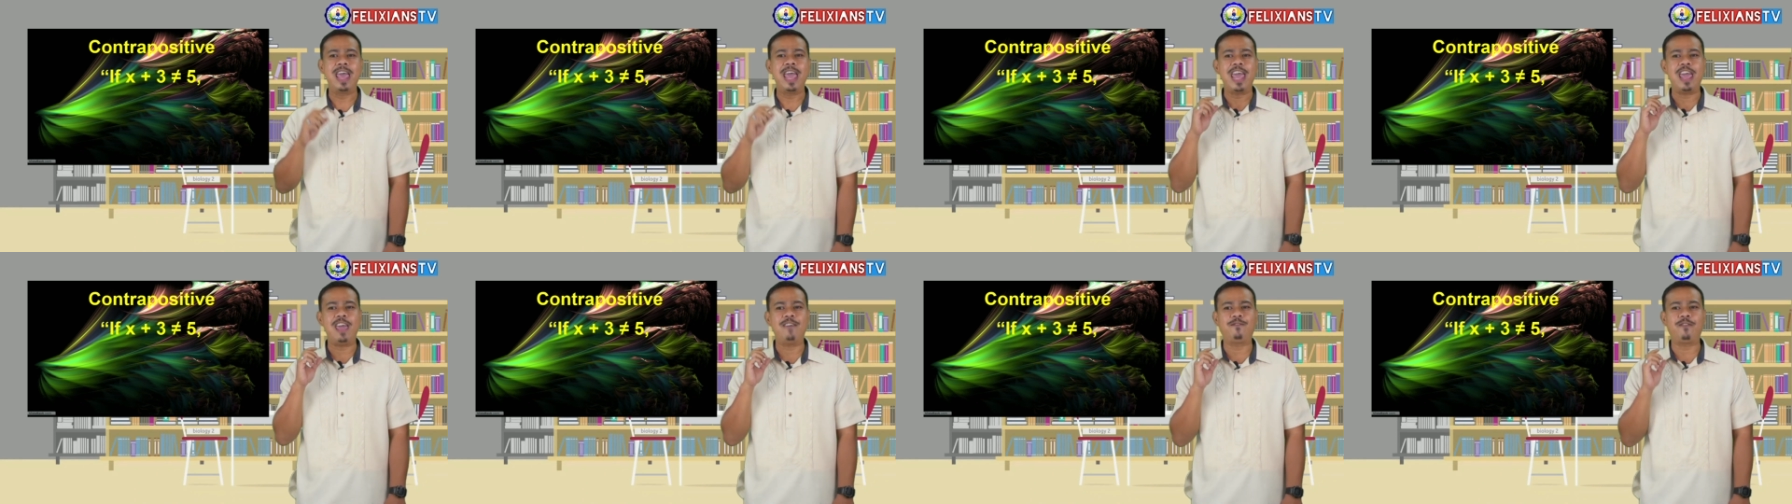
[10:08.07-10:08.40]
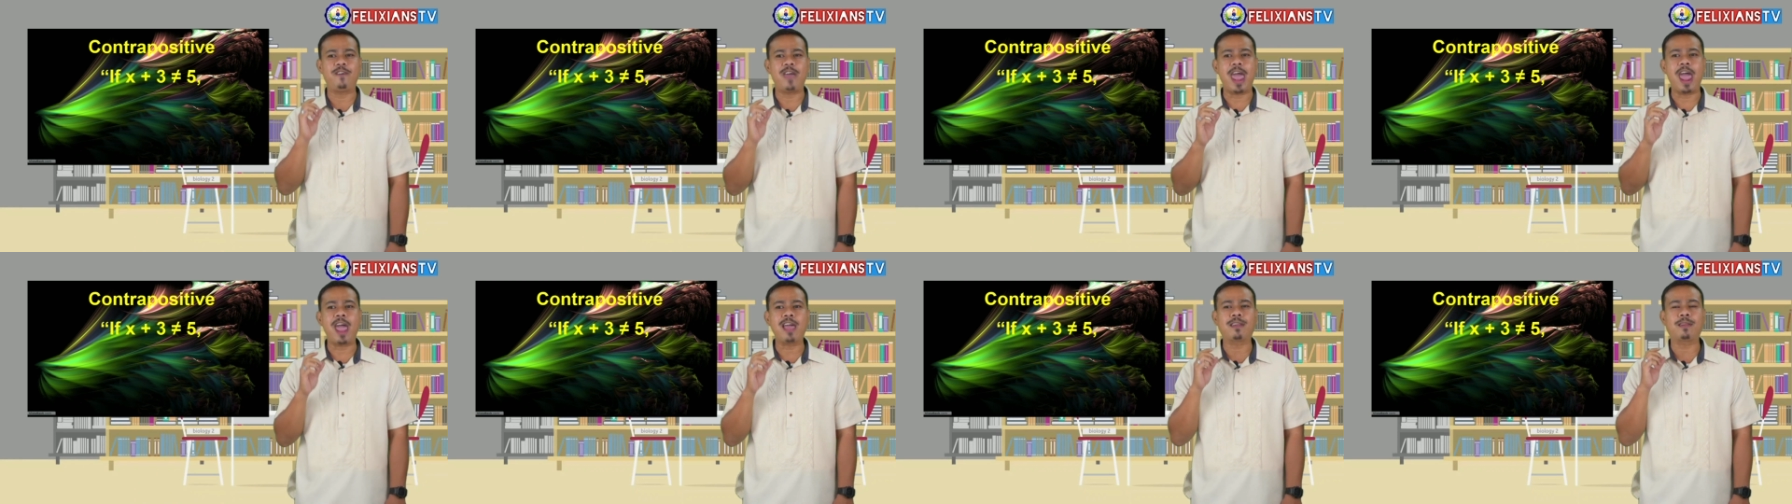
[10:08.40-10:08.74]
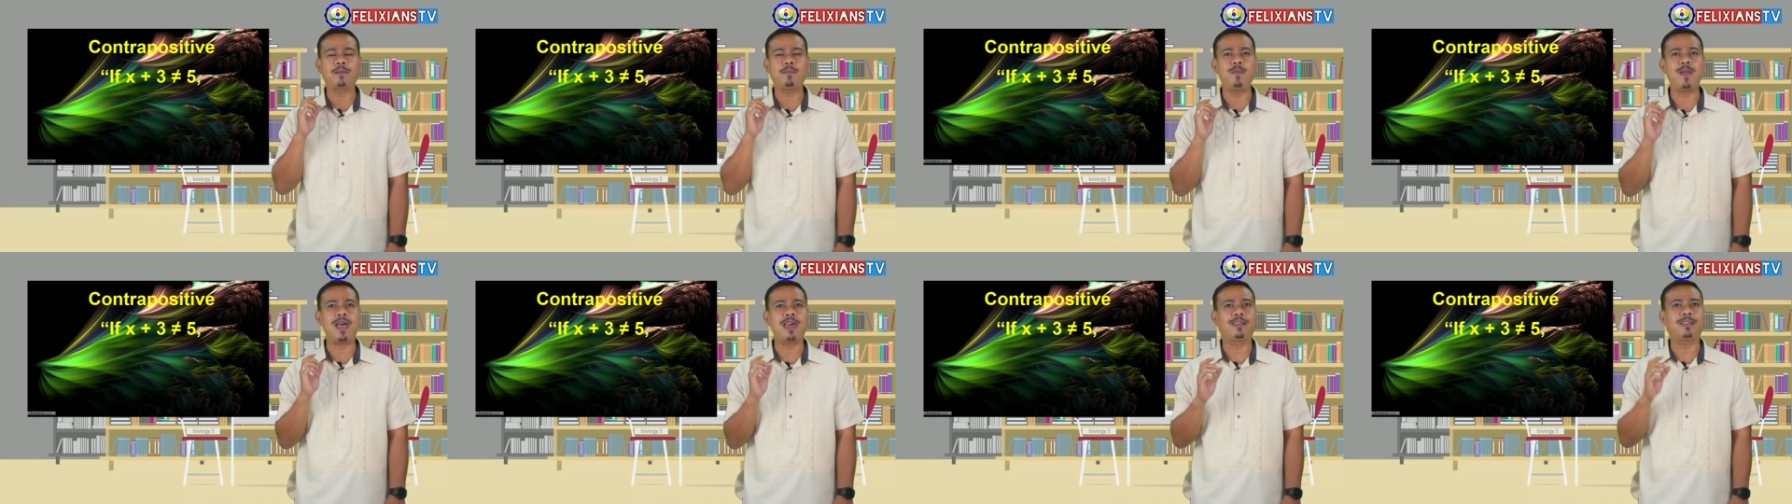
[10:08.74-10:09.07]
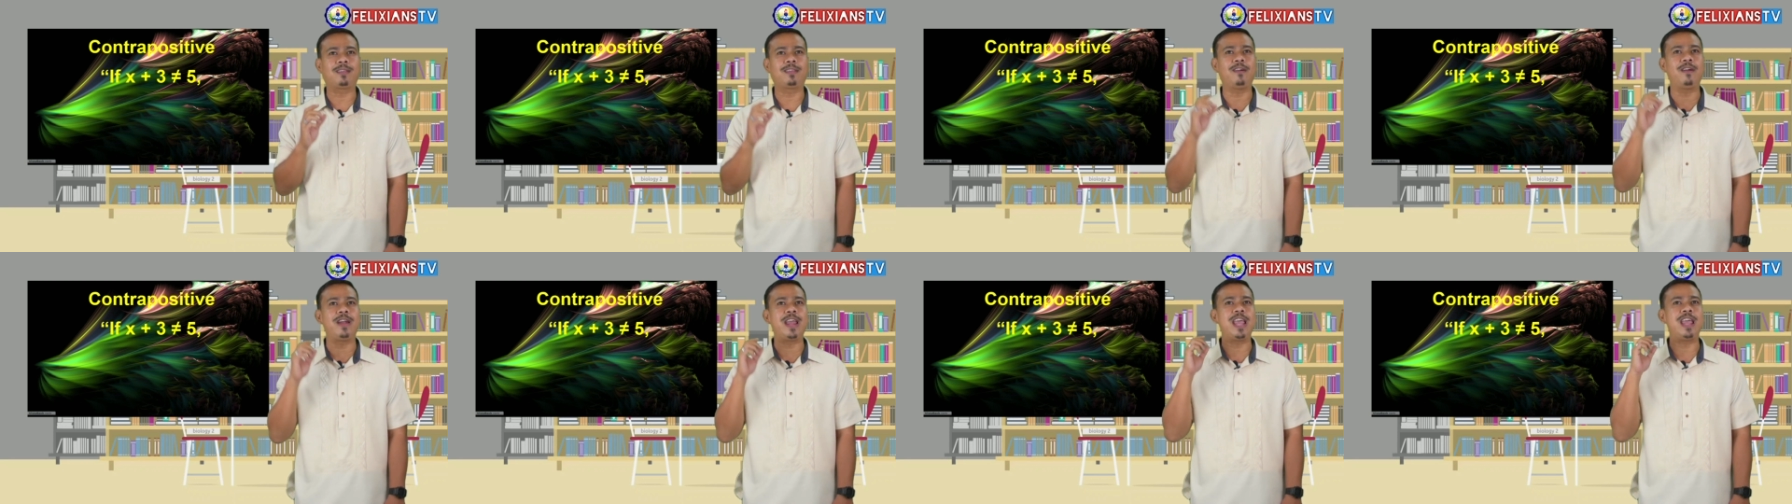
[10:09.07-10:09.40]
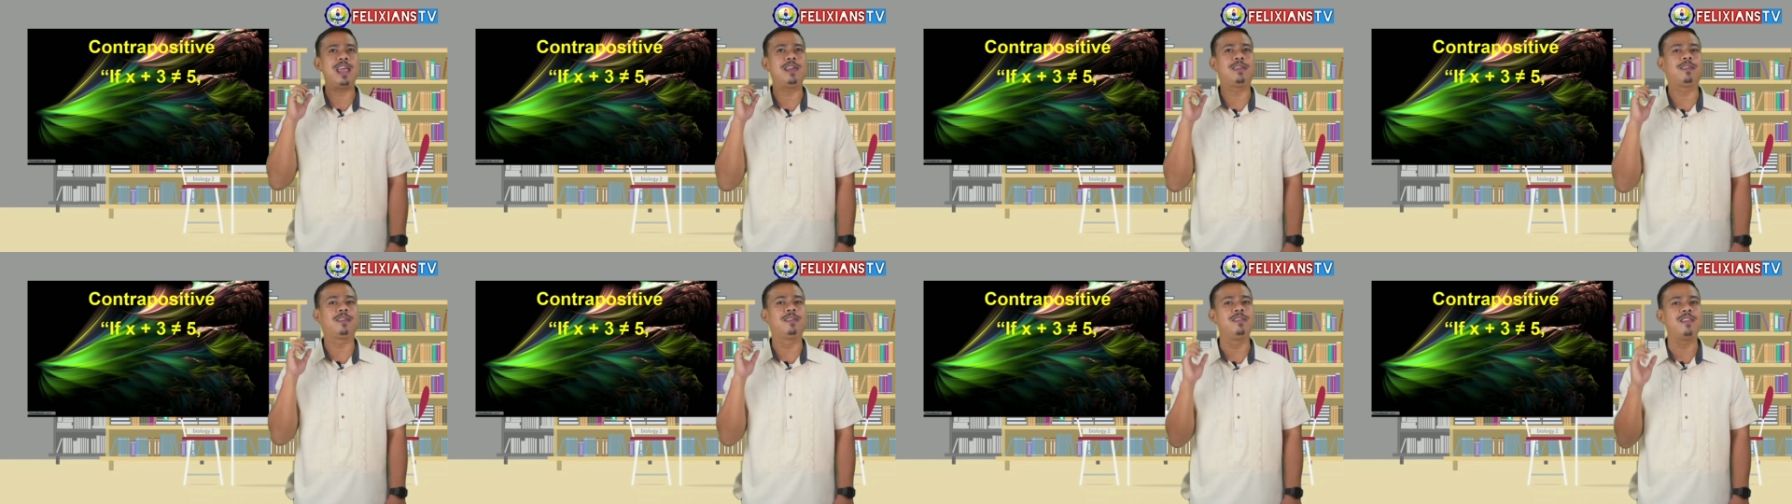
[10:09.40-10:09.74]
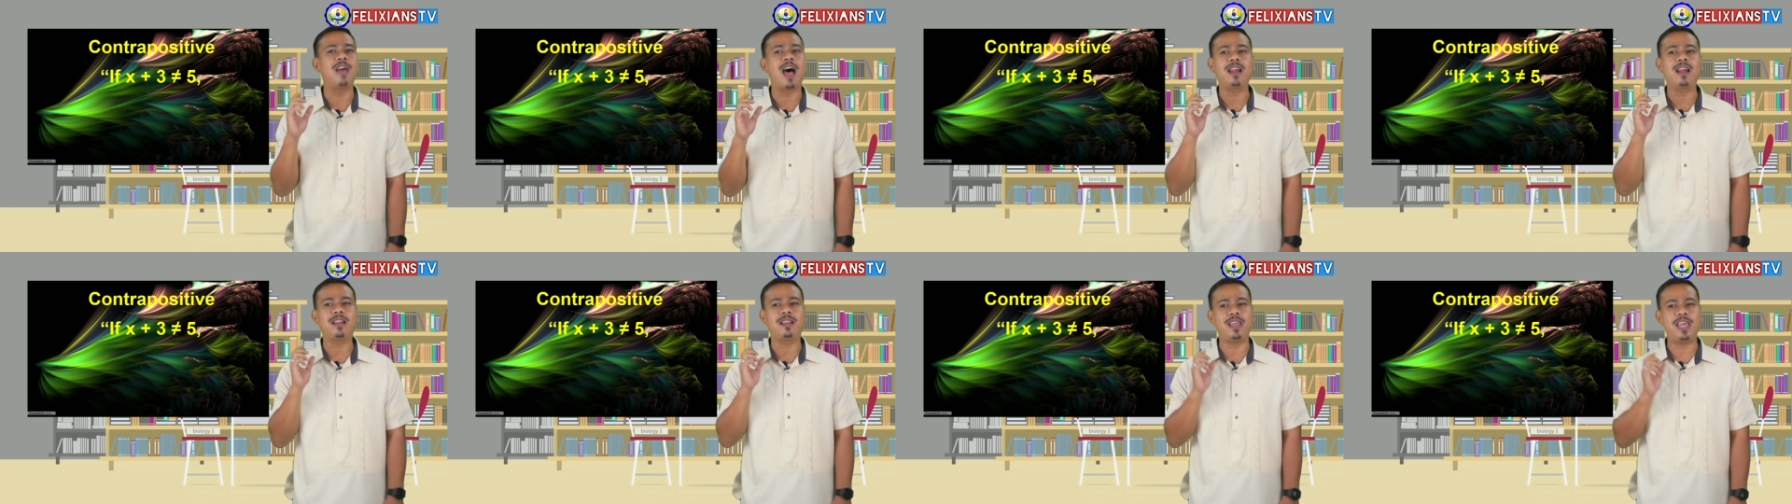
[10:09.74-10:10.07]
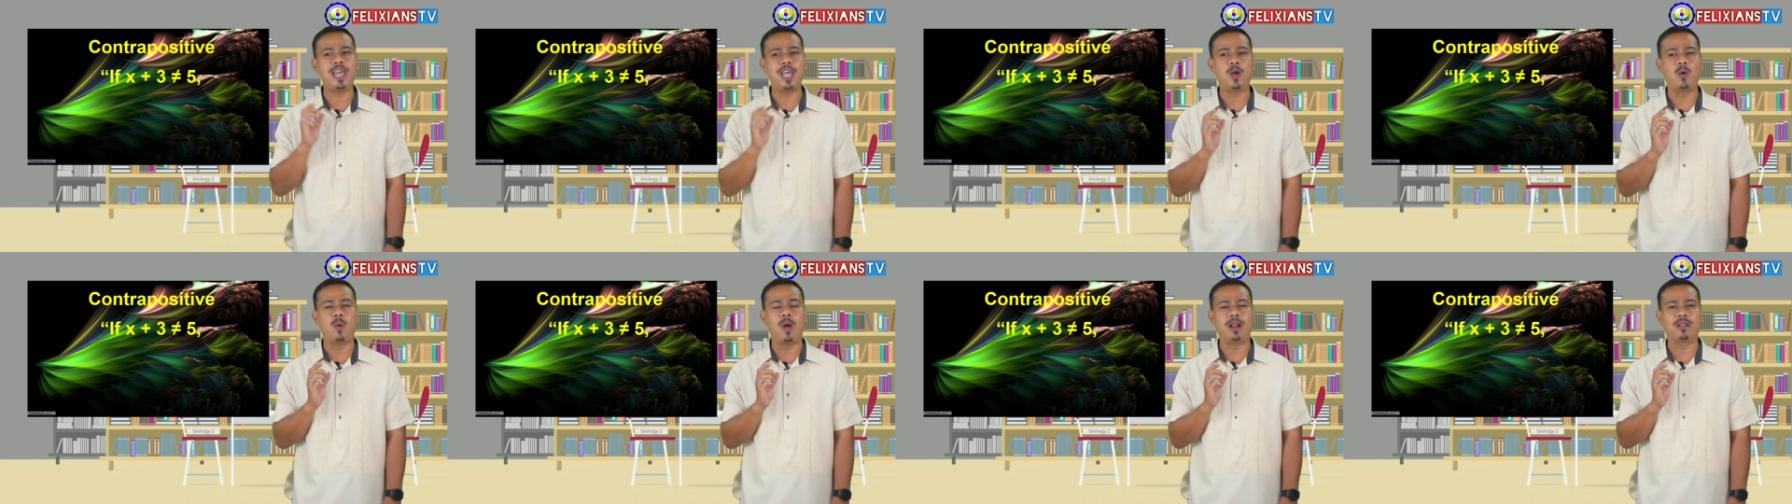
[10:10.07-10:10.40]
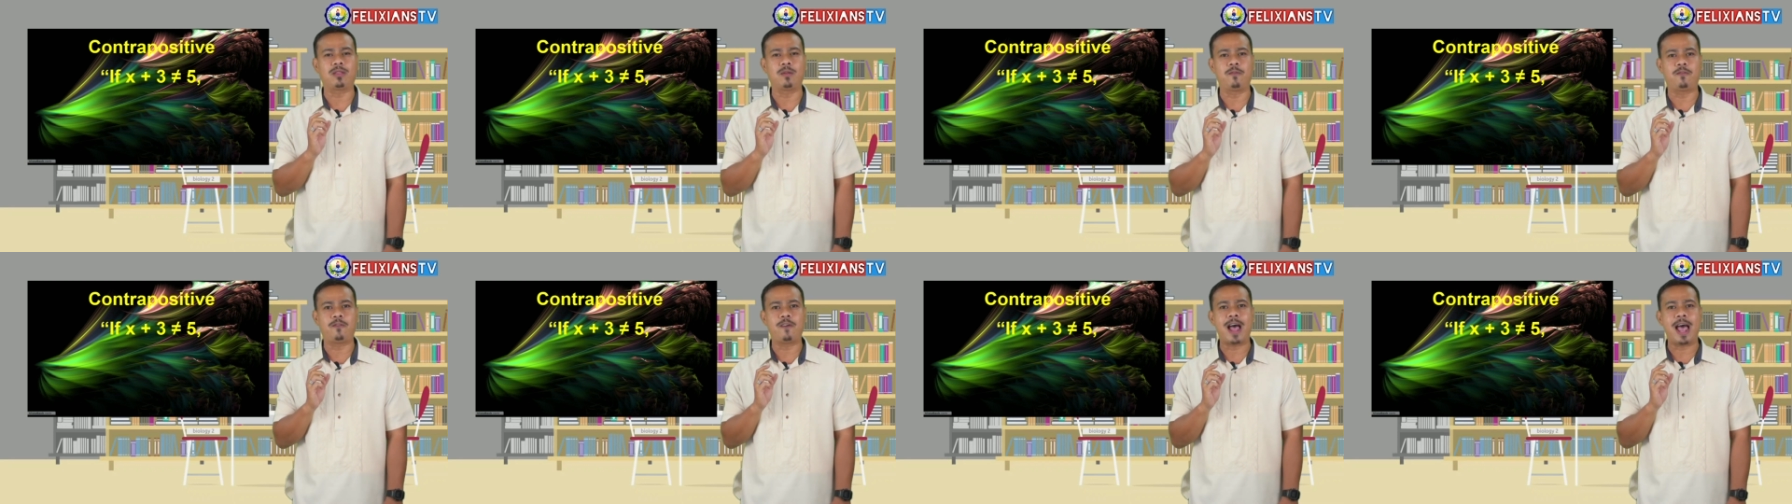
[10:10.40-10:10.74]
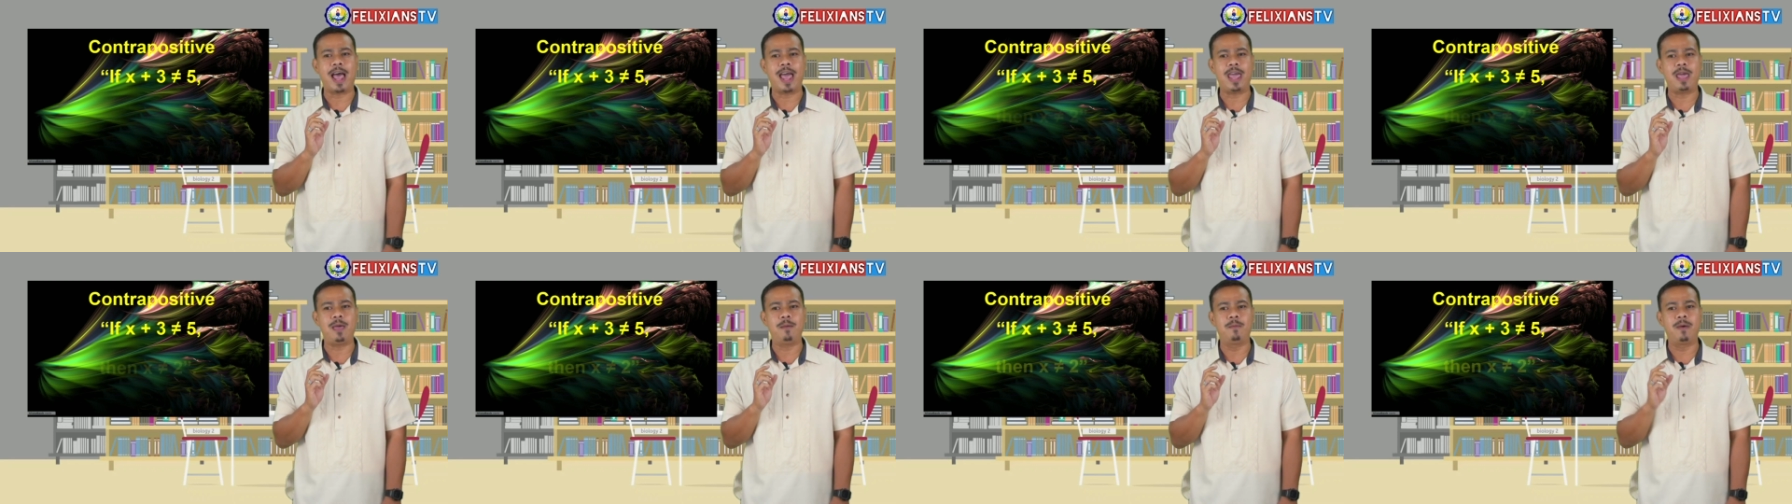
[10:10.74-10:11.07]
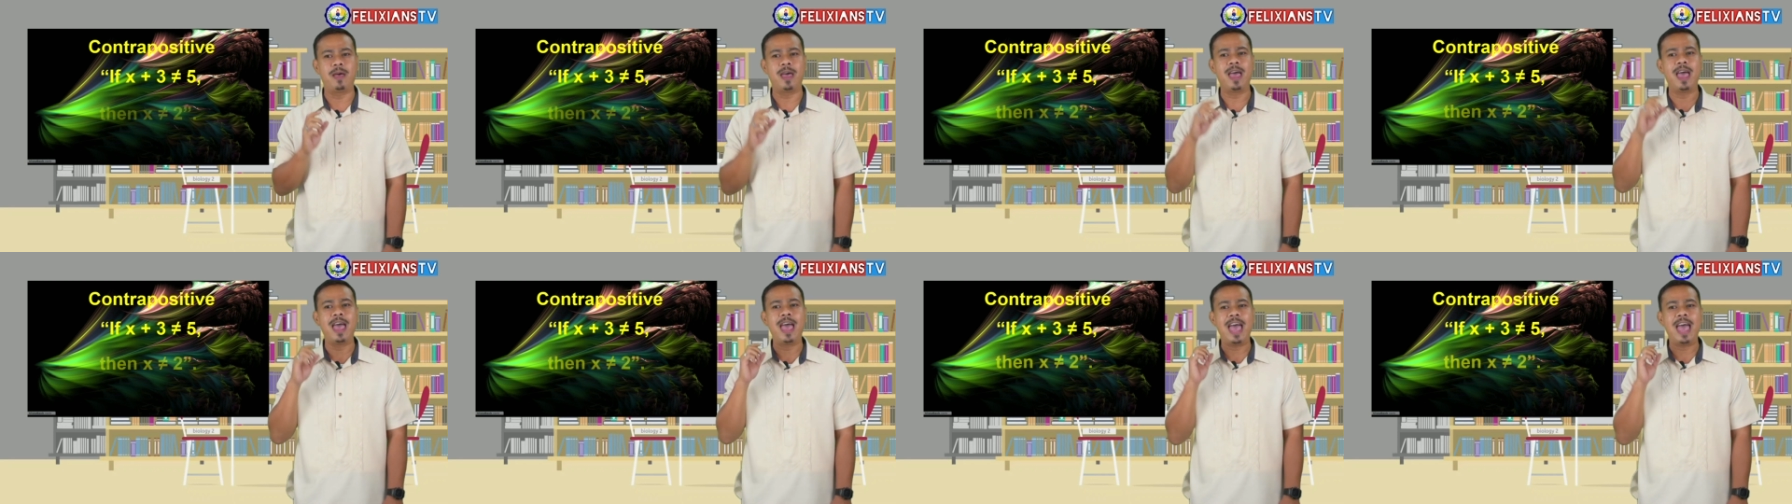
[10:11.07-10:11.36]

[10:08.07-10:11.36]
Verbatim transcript: If x plus 3 is not equal to 5,